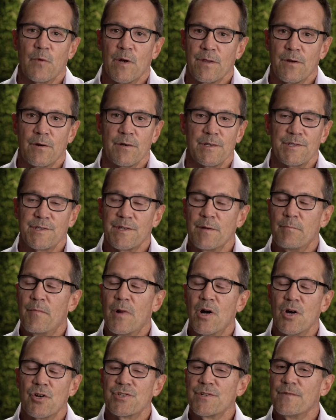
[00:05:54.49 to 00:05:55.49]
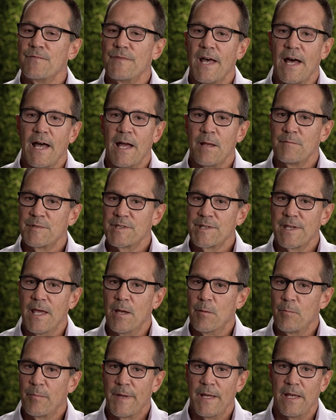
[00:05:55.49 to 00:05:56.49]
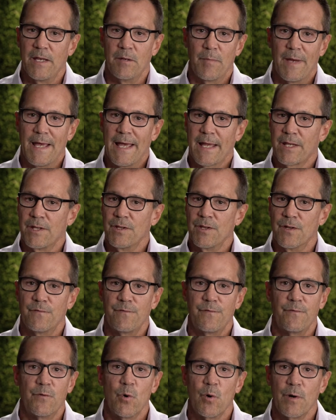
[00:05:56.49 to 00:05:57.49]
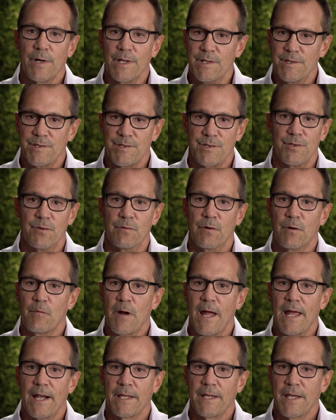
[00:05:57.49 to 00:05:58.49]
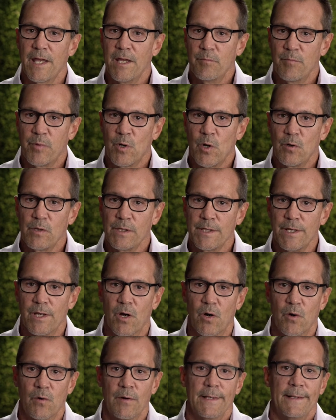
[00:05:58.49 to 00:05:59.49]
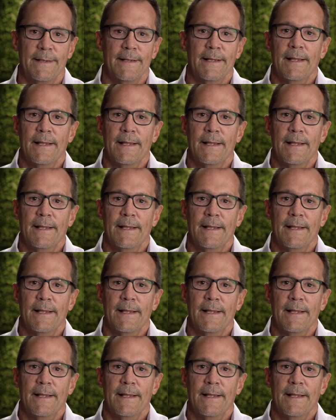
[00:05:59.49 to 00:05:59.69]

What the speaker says: whether it's the March of Dimes campaign back in the 40s to eradicate polio,